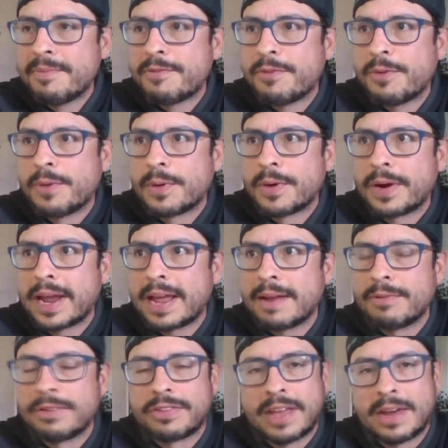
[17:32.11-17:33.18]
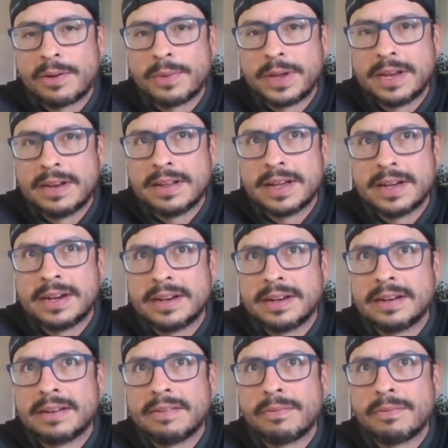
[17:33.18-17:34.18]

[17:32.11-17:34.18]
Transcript: for a recital we had done